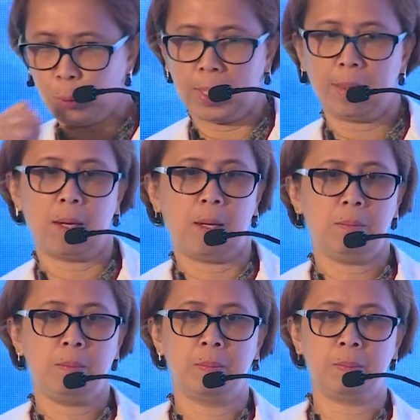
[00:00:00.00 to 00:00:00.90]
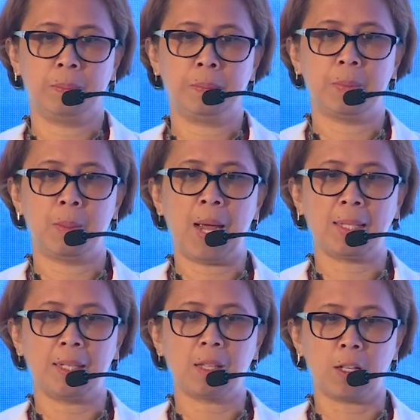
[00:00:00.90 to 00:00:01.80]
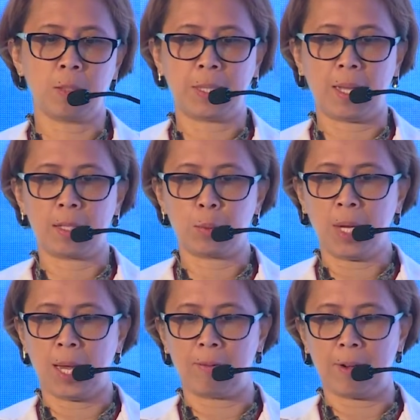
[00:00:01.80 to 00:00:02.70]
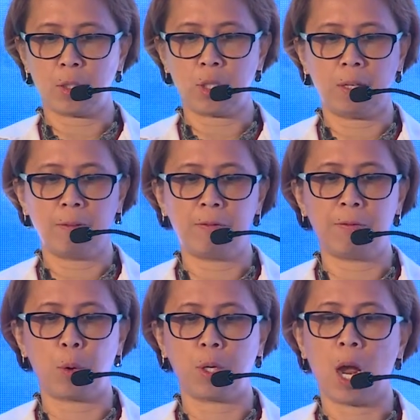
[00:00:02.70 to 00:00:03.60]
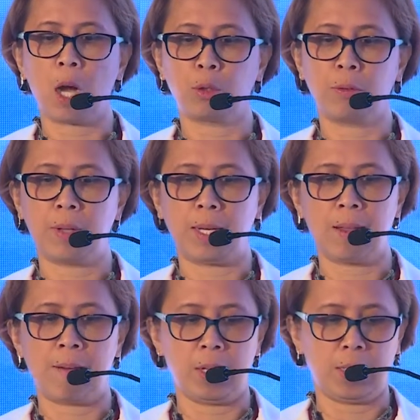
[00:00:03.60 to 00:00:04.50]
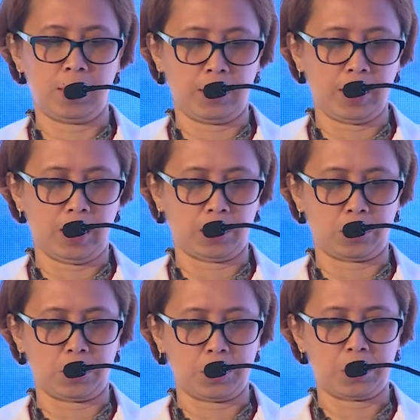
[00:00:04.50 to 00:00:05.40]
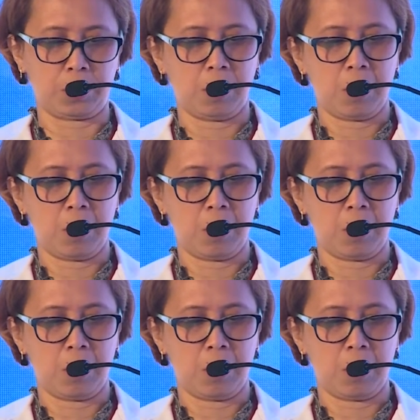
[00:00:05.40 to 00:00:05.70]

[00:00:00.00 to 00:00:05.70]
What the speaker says: with the magnet hospitals, we have achieved 4 out of the 11 indicators.